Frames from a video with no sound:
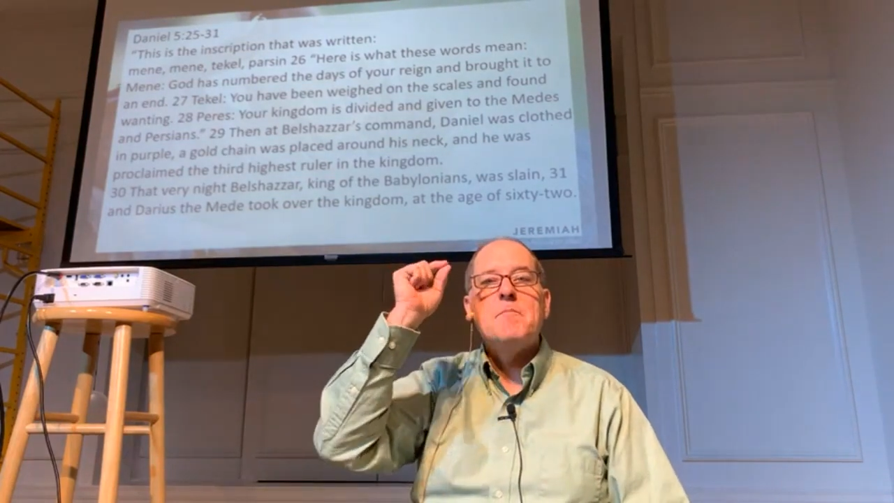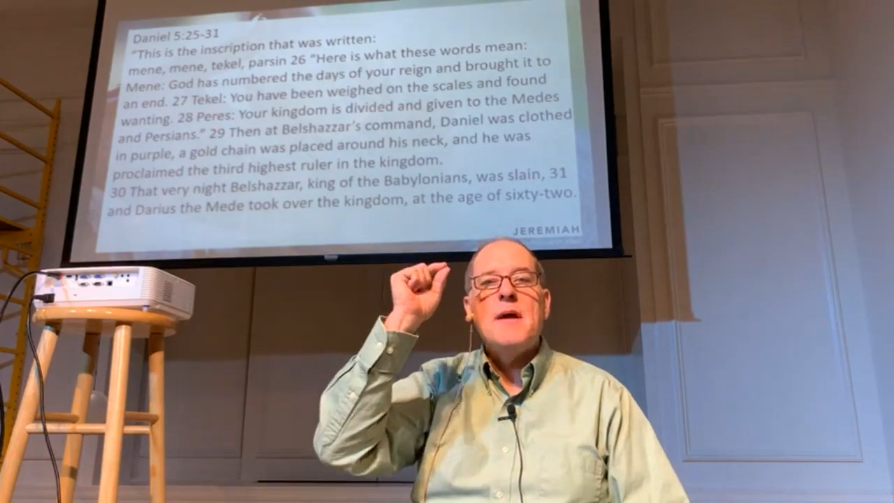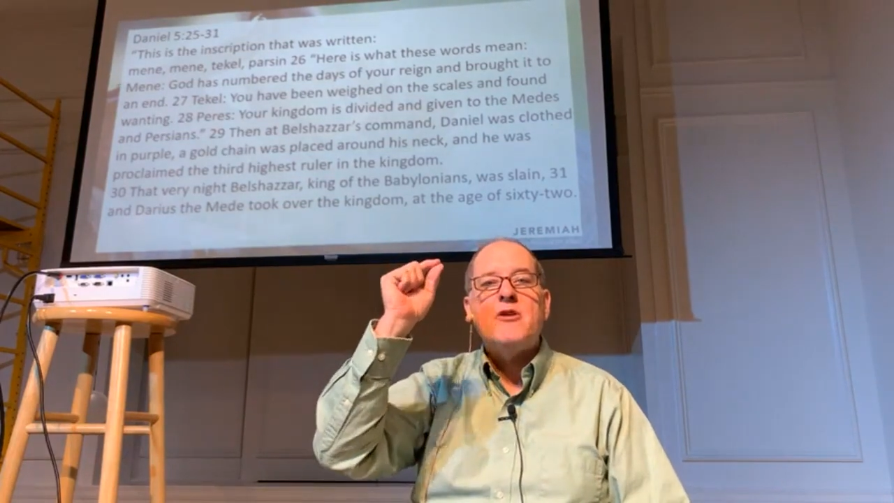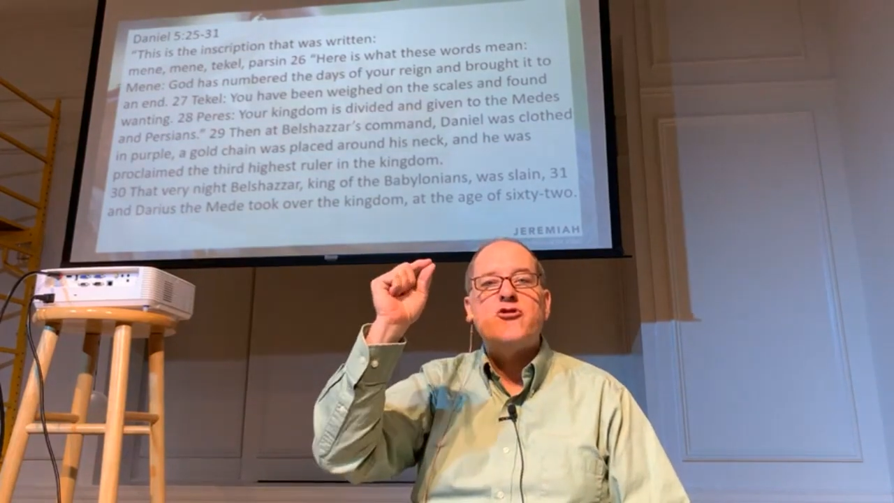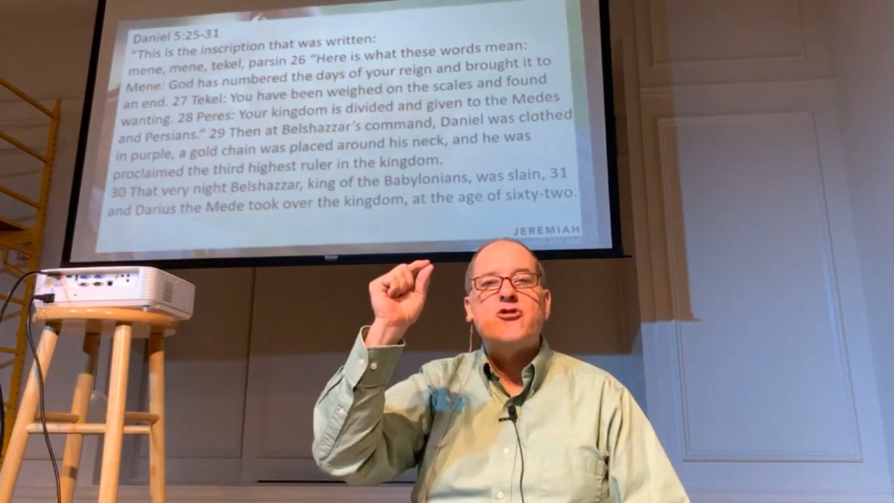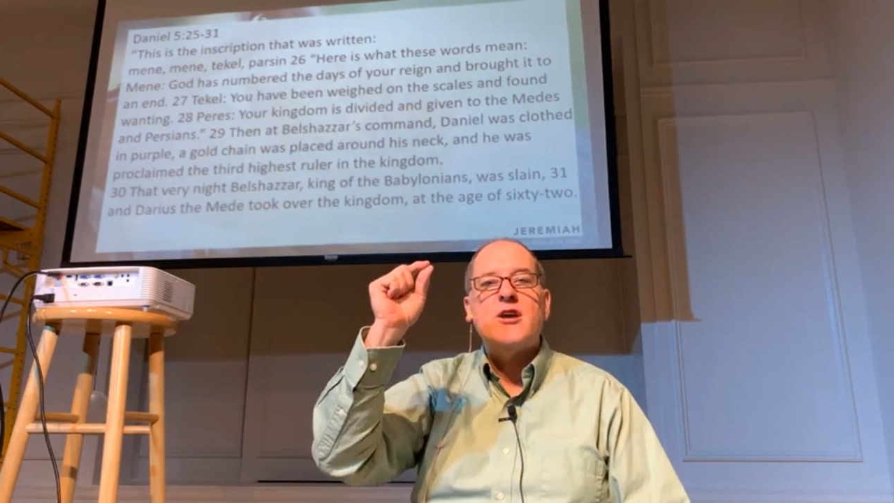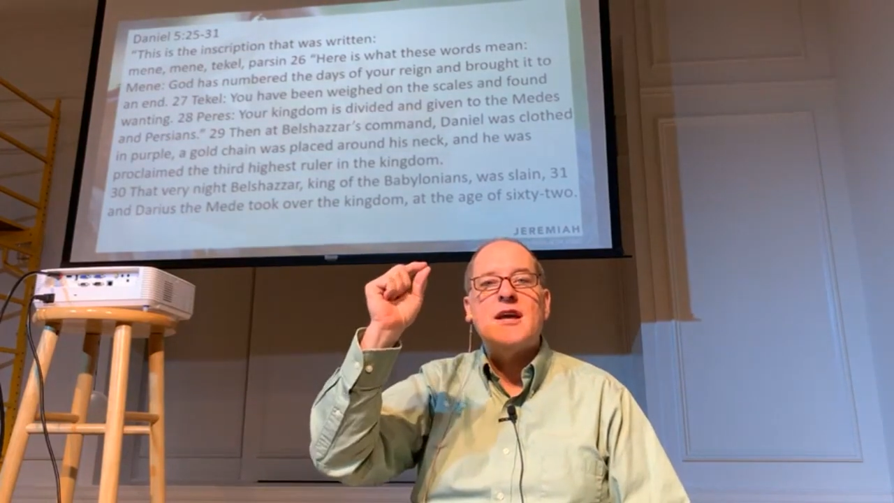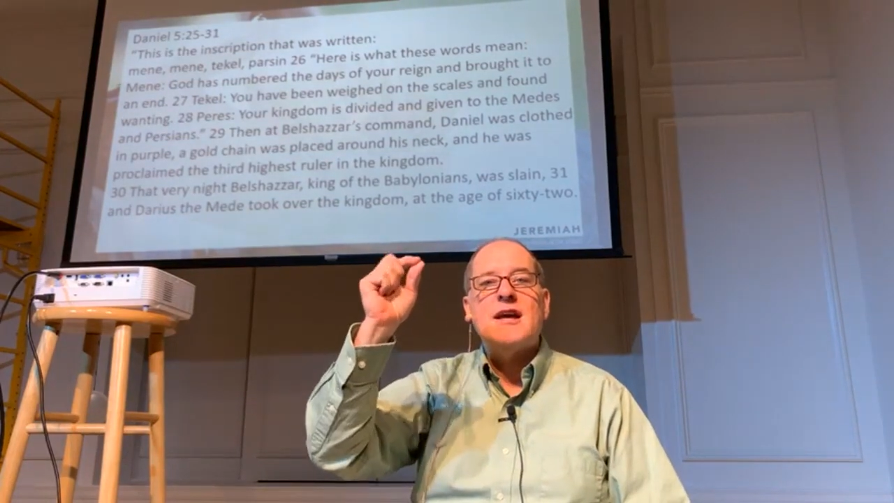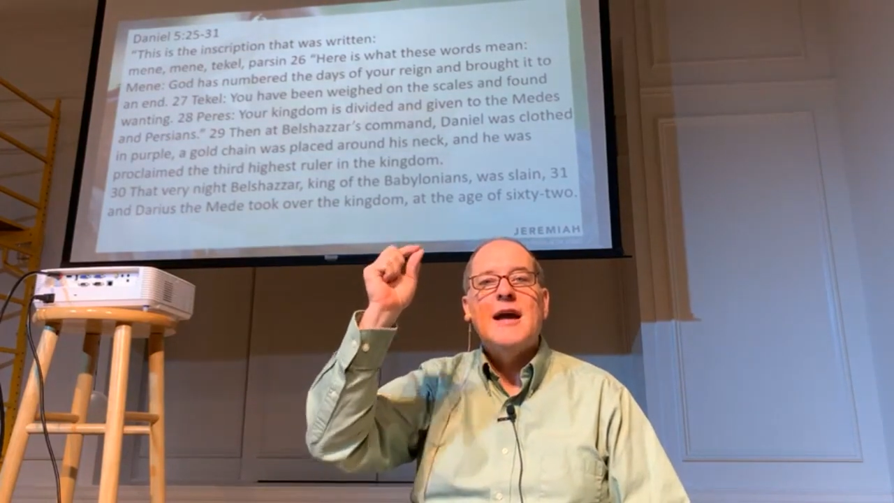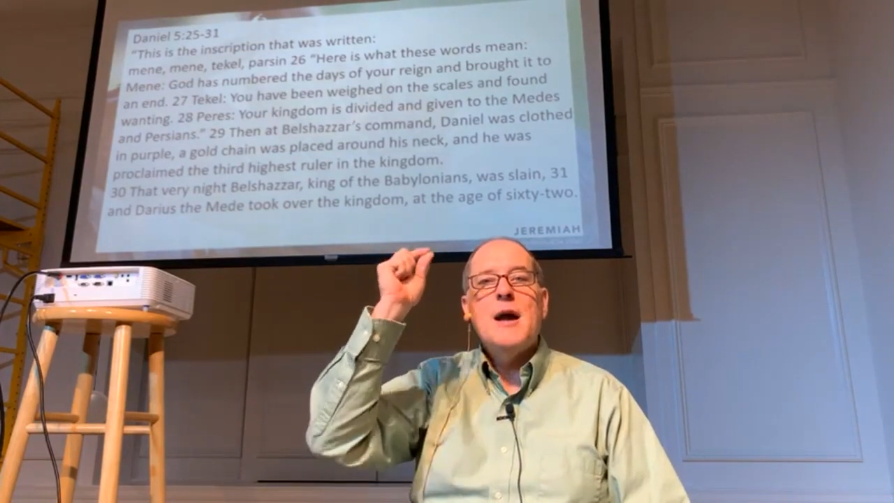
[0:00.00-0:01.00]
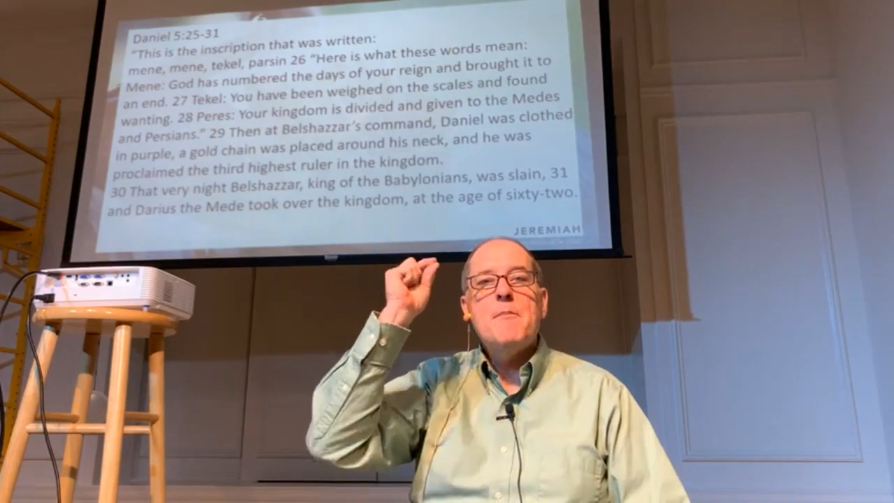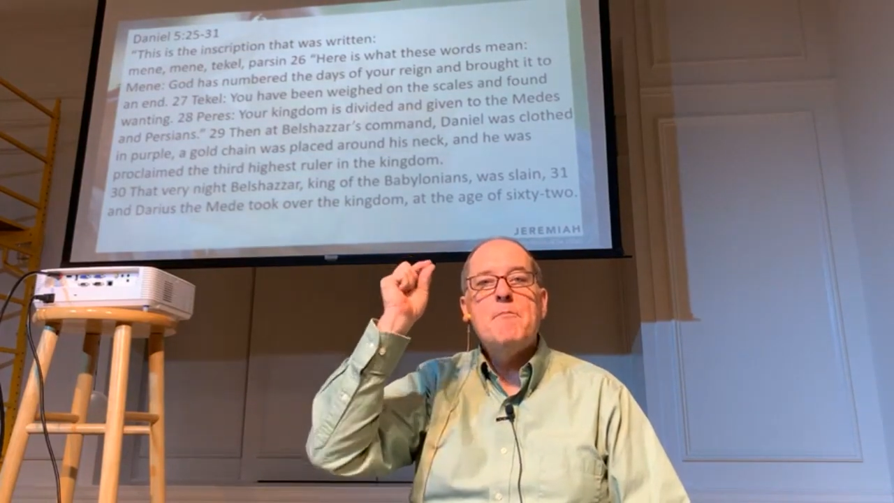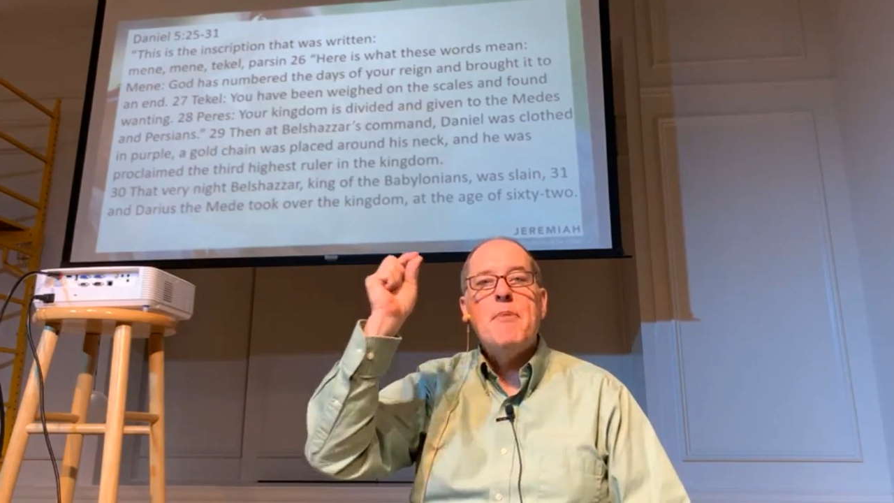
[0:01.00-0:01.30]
mentioning